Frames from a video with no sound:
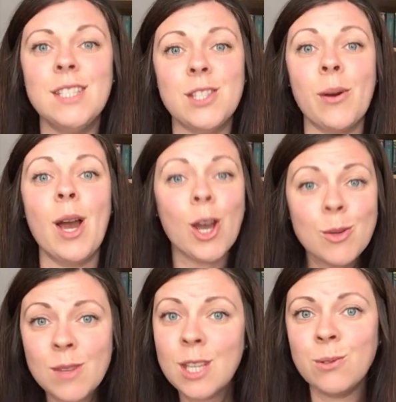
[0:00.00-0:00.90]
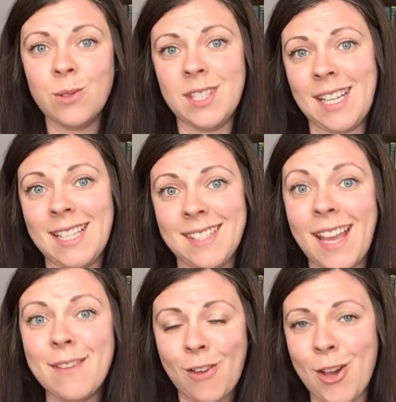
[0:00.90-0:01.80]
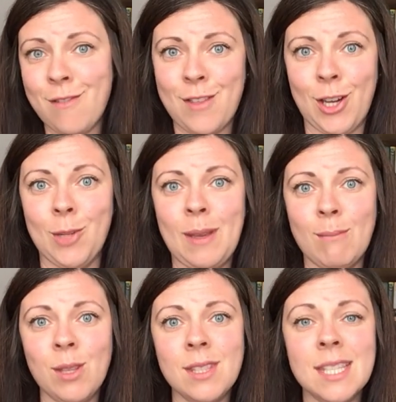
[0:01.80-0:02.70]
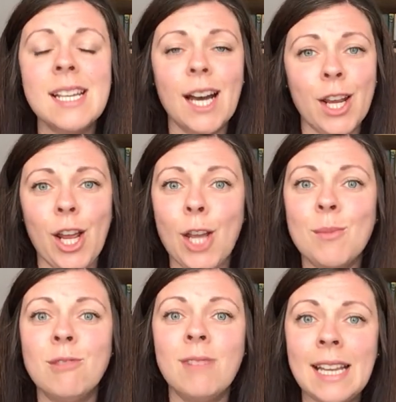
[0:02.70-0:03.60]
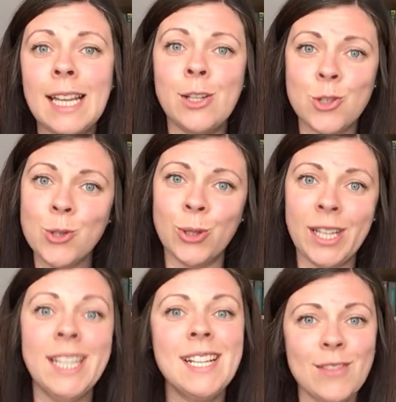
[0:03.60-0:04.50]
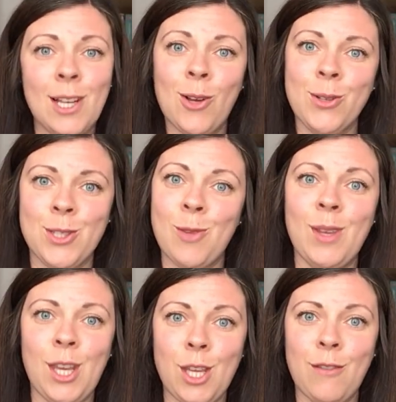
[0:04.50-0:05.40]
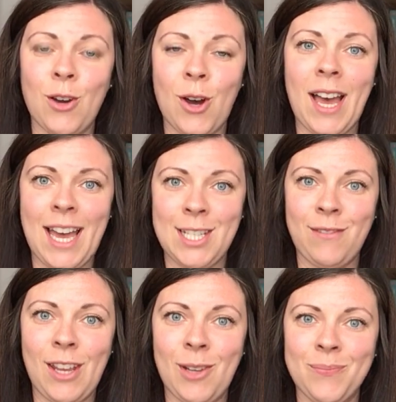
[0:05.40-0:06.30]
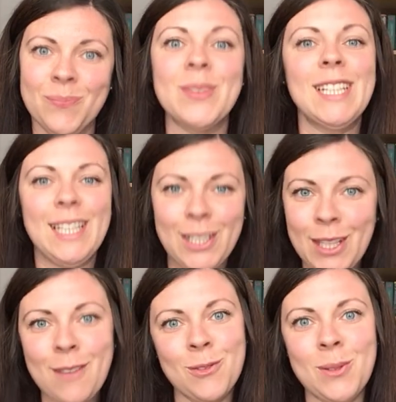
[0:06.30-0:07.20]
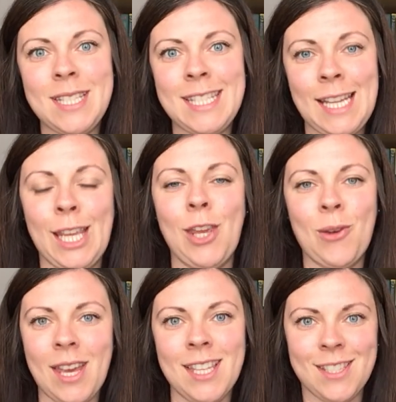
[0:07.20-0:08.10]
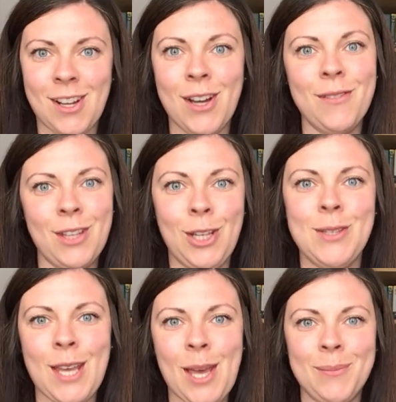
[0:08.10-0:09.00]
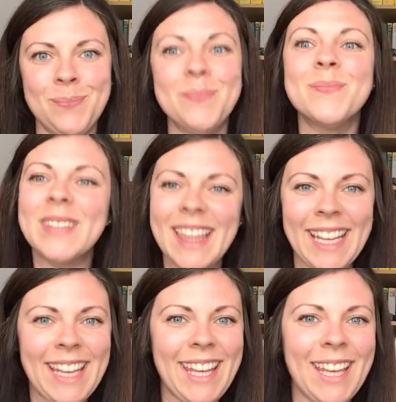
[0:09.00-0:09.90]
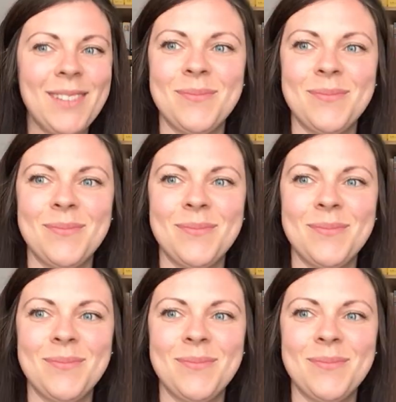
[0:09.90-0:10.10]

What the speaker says: So I hope that you will stay safe over the coming months, and I hope you really enjoy the long summer that you've got ahead of you. Looking forward to seeing you at the start of the new term. Thank you.